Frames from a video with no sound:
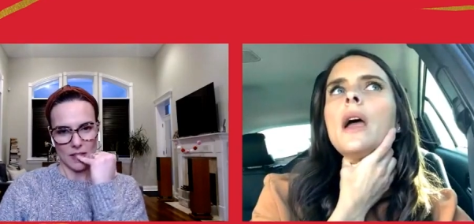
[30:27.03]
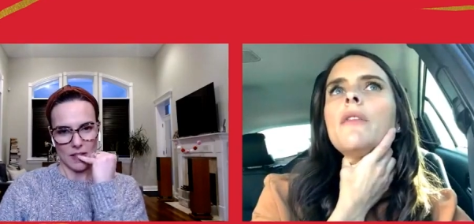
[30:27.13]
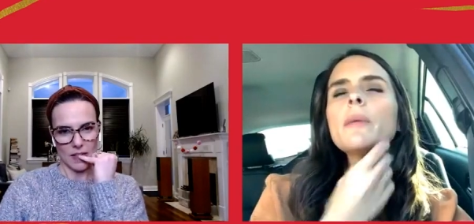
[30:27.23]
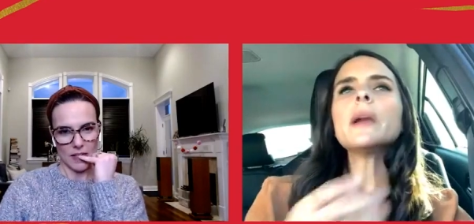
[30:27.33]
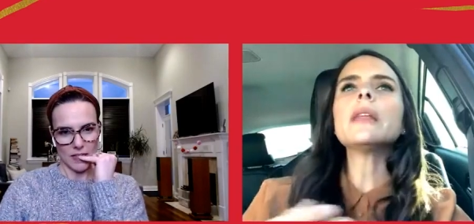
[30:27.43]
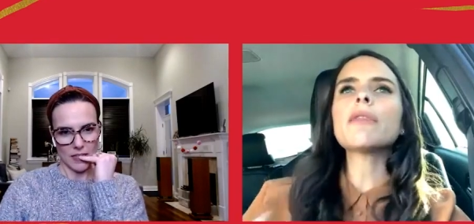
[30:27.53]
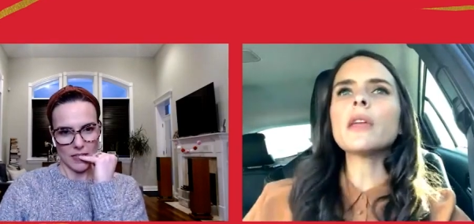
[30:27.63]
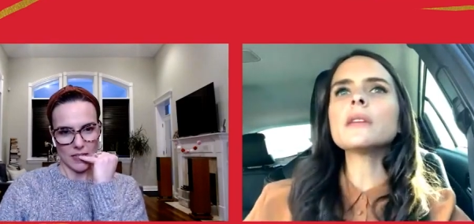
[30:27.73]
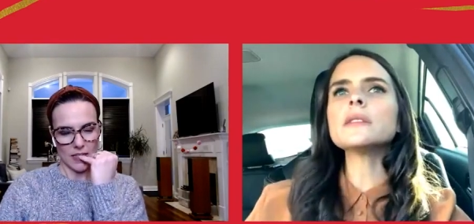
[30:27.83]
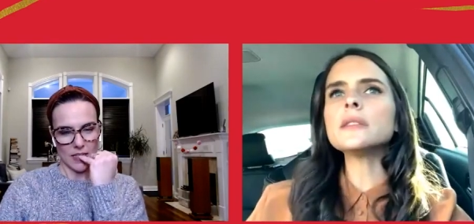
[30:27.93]
Speaker 1: everybody
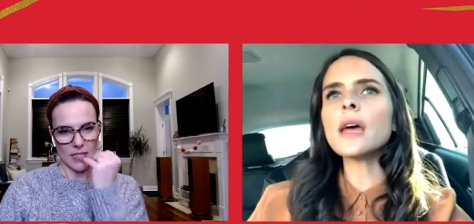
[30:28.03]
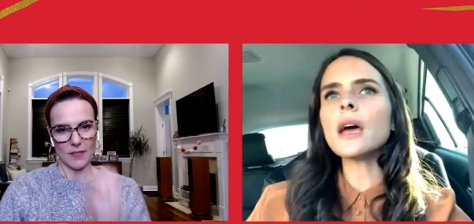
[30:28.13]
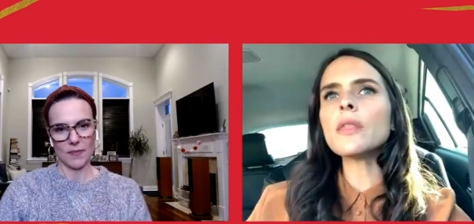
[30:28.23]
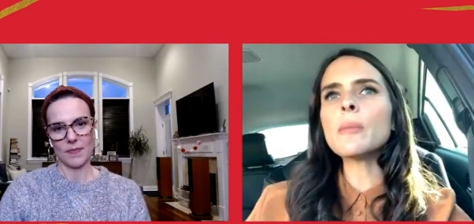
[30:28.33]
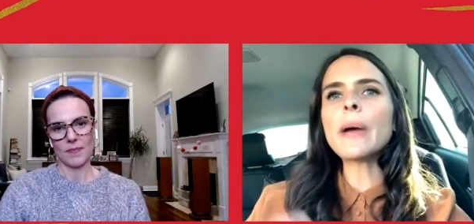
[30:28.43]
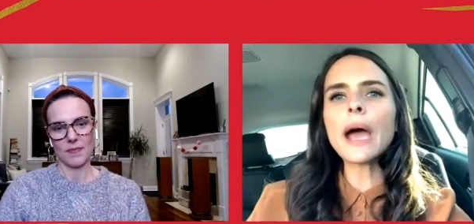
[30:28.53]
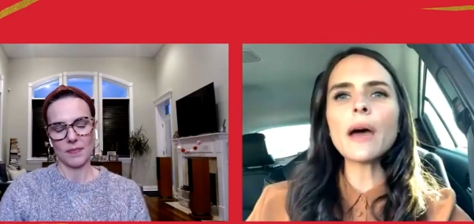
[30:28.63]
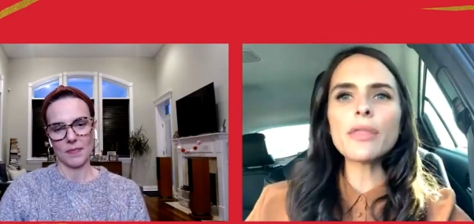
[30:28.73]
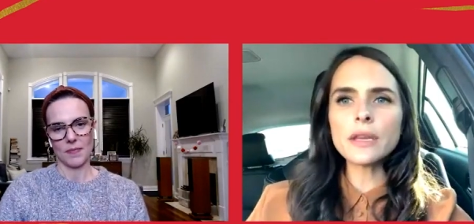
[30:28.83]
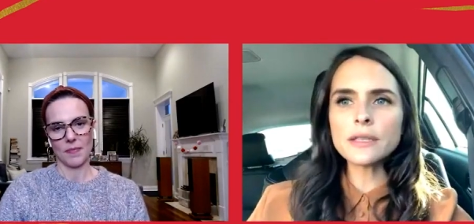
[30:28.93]
thinks that the
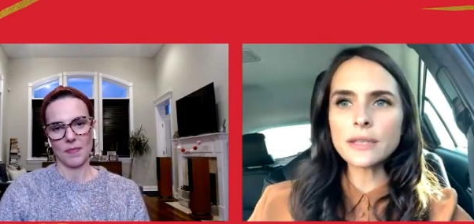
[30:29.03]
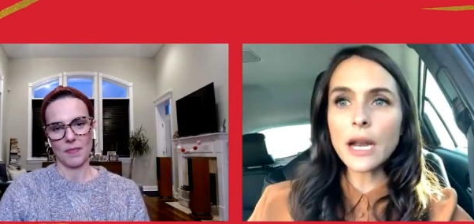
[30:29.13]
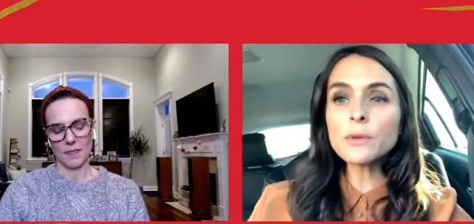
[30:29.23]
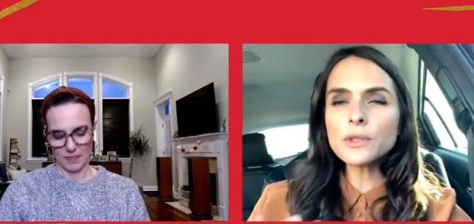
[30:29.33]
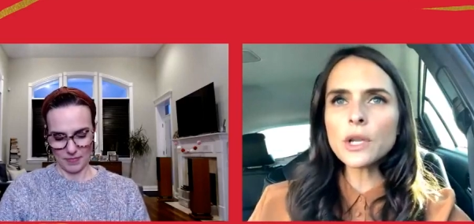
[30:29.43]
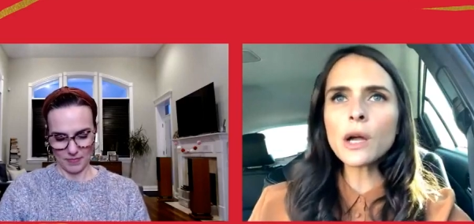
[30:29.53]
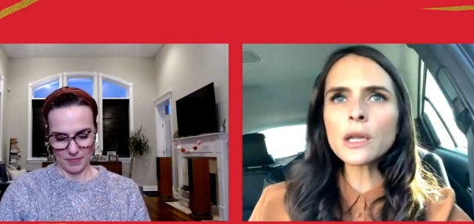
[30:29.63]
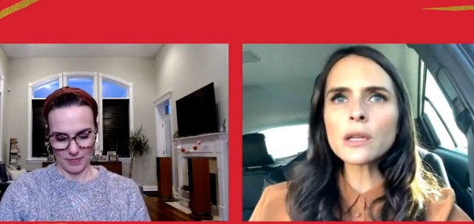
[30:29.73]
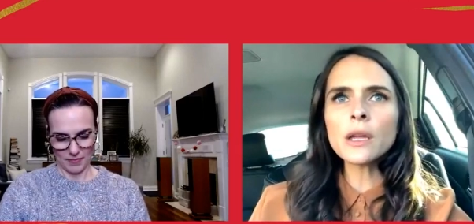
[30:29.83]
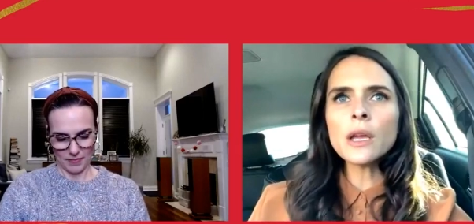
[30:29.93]
path is, and I was
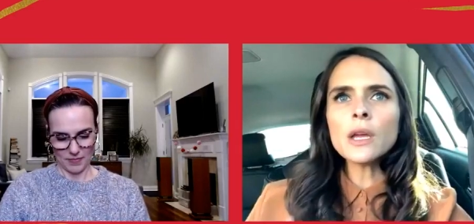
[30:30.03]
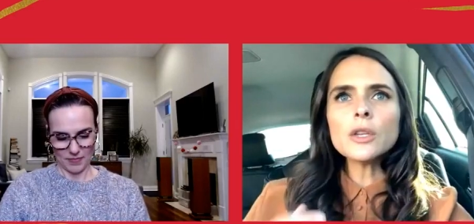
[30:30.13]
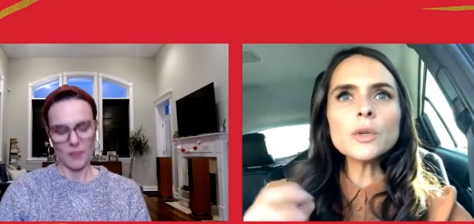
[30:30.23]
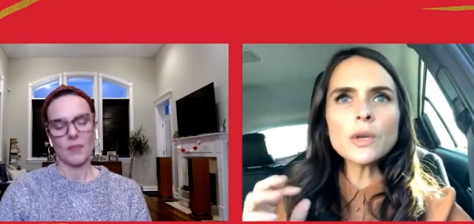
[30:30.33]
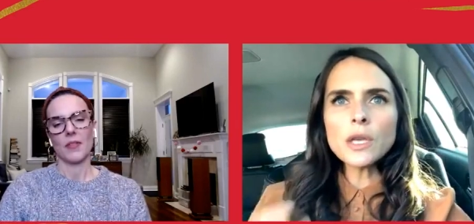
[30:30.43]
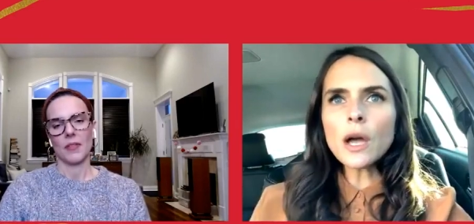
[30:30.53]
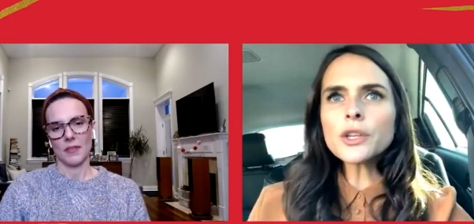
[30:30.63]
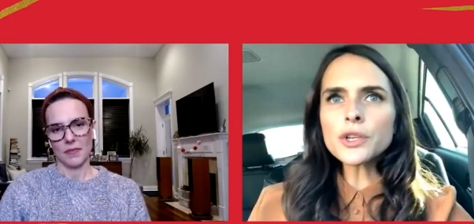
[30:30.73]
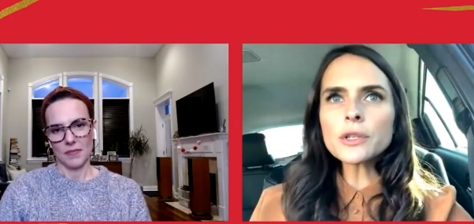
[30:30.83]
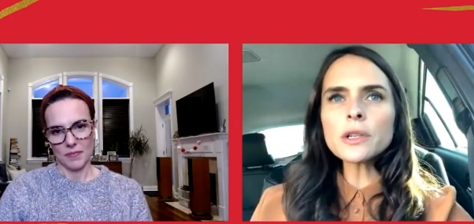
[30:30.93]
talking to a
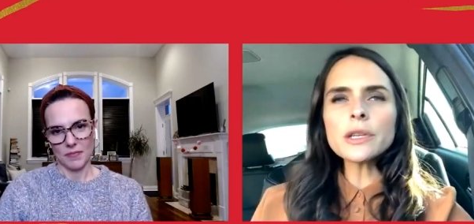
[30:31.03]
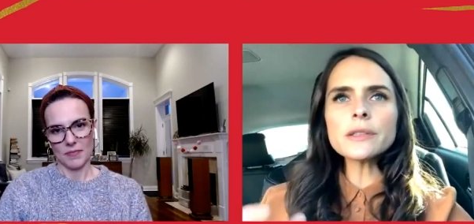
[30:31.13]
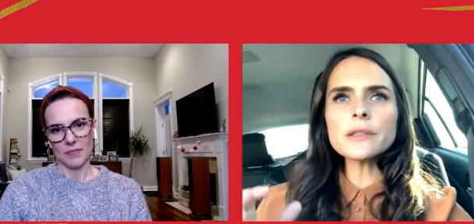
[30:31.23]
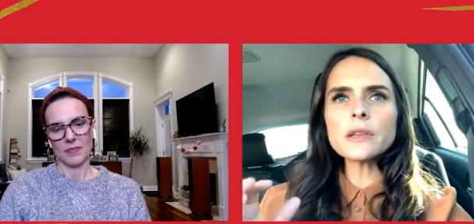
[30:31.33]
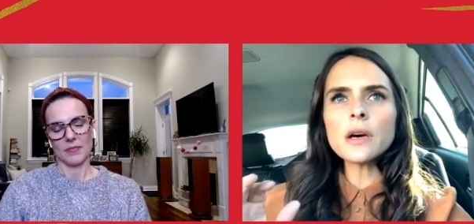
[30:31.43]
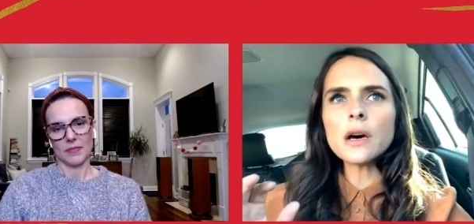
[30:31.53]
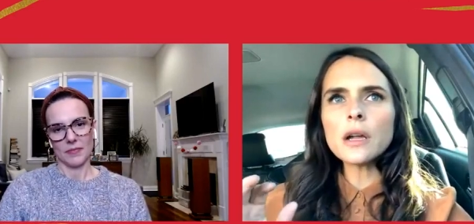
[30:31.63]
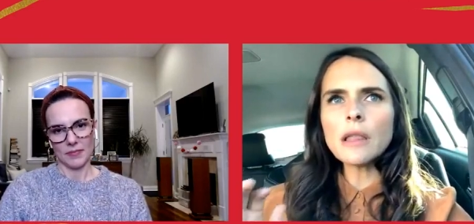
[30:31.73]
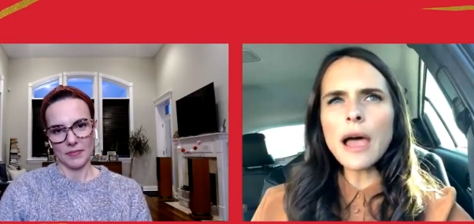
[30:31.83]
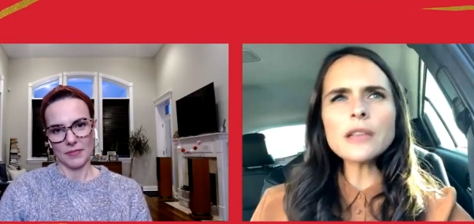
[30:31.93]
young journalist
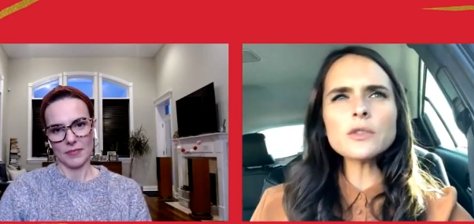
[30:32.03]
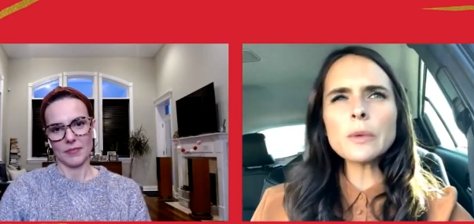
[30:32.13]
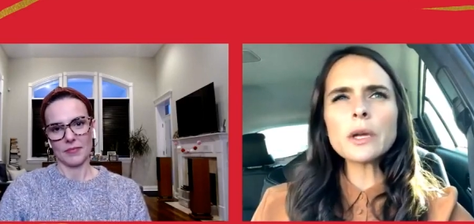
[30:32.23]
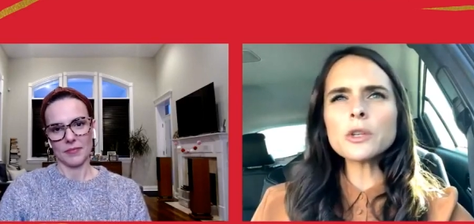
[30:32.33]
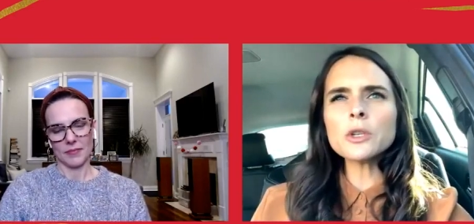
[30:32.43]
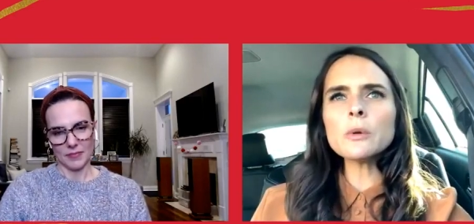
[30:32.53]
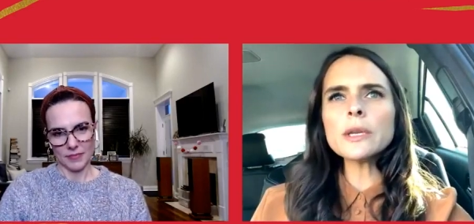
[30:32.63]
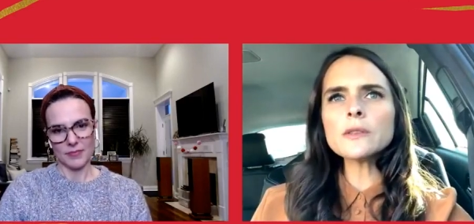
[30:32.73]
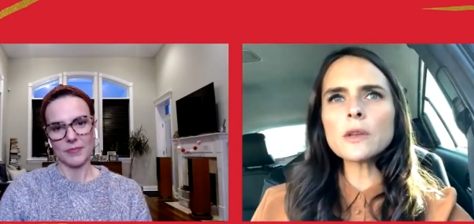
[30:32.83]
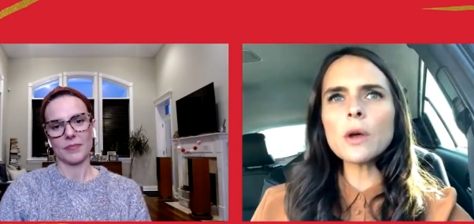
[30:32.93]
uh, last week or two
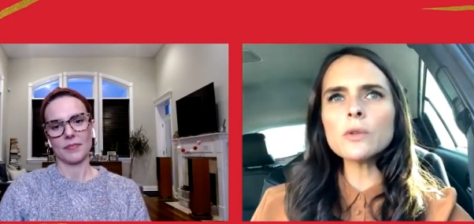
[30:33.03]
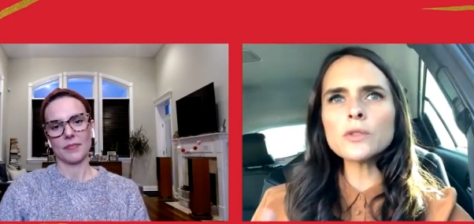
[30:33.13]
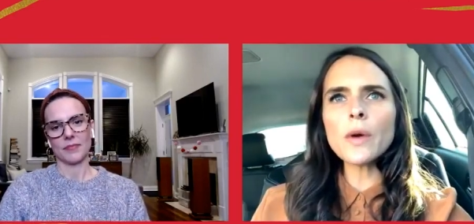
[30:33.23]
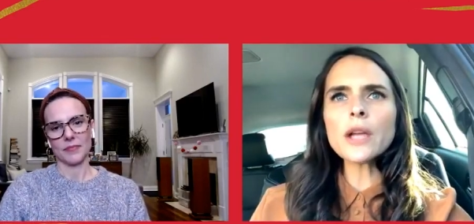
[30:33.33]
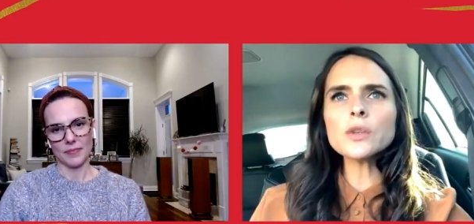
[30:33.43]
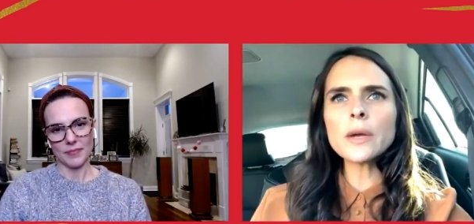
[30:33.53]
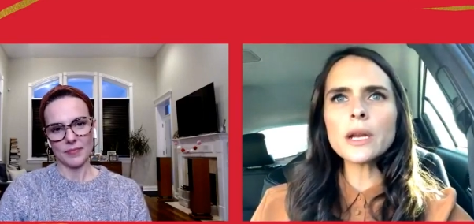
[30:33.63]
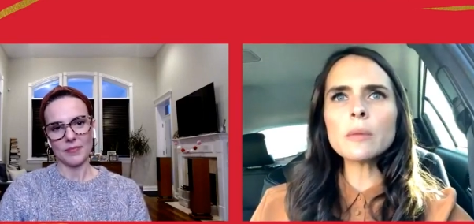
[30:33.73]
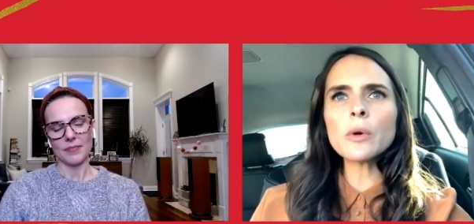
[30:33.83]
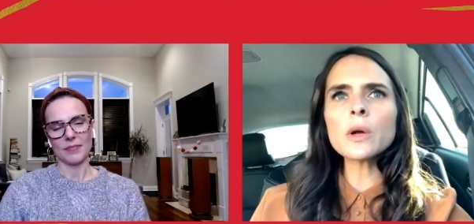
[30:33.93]
weeks ago who's
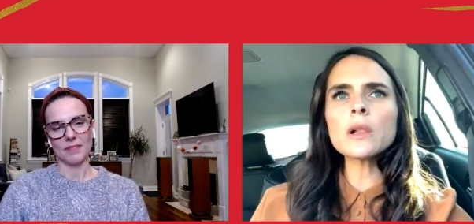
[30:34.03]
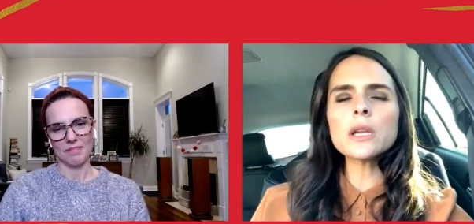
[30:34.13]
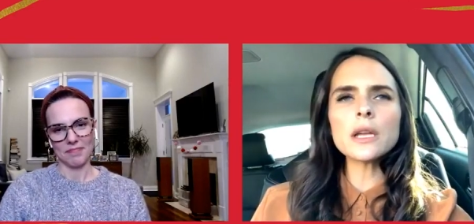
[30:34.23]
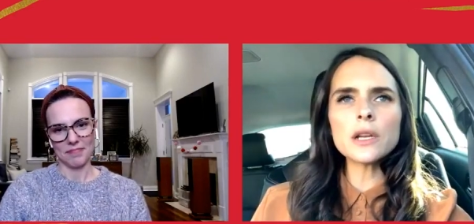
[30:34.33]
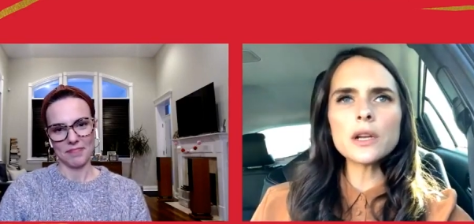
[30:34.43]
graduating Berkeley in a